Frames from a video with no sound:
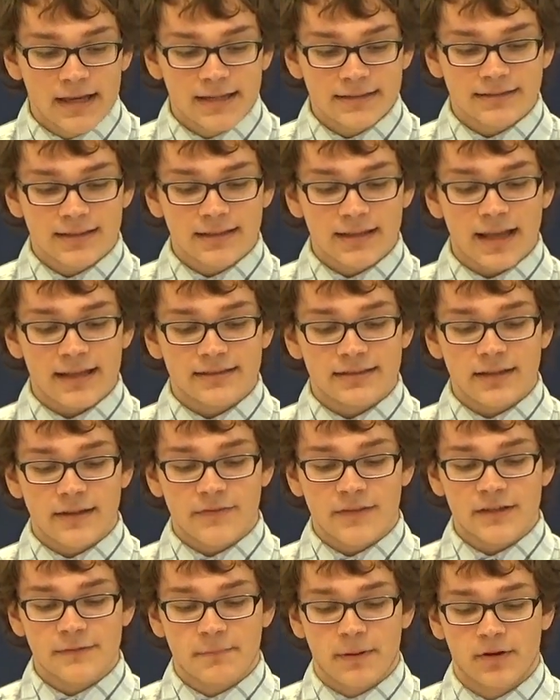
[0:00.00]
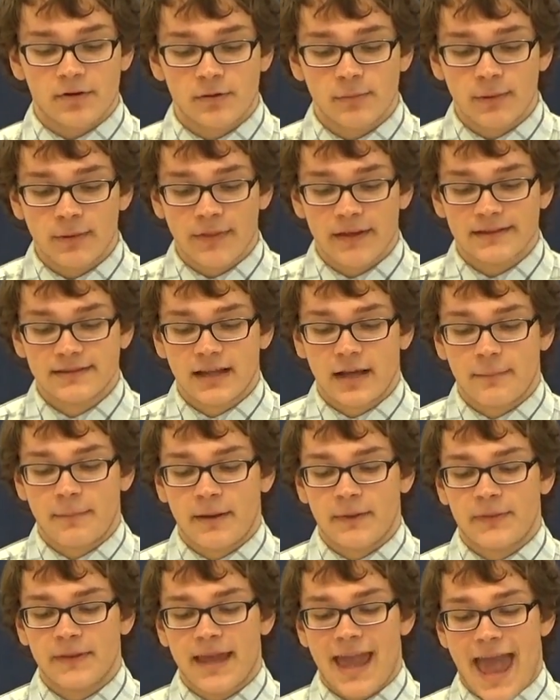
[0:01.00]
Is the lesson of this parable that it's not
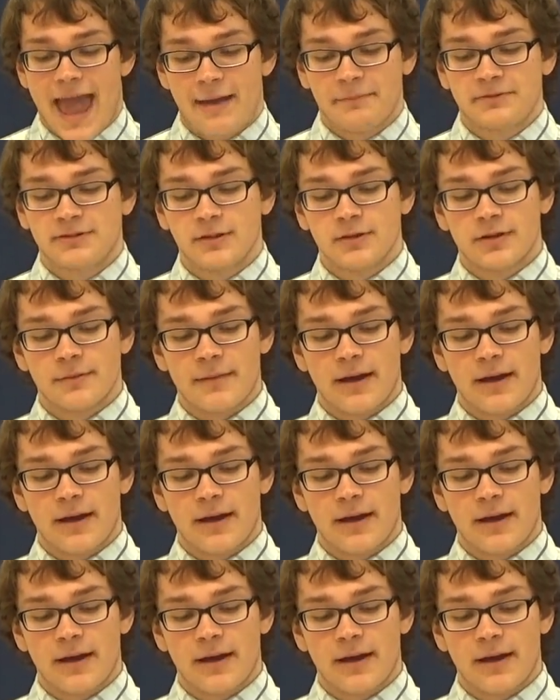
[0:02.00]
about the absolute